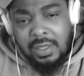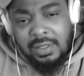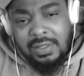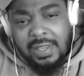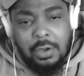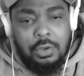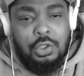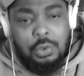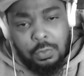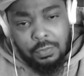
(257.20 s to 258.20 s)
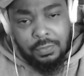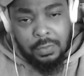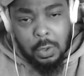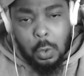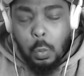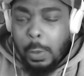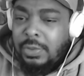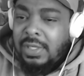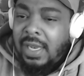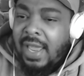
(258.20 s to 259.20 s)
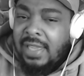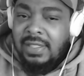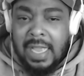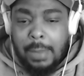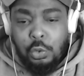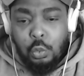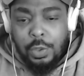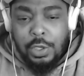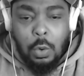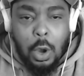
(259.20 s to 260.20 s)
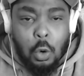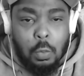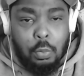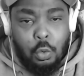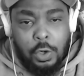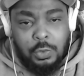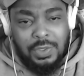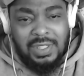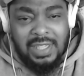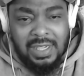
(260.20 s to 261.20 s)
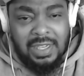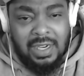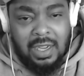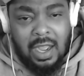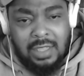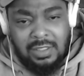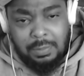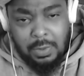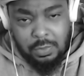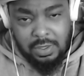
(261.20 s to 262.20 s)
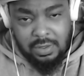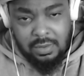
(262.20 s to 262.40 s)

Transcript: tell the truth. When was the last time you and your homeboys was sitting in the car smoking?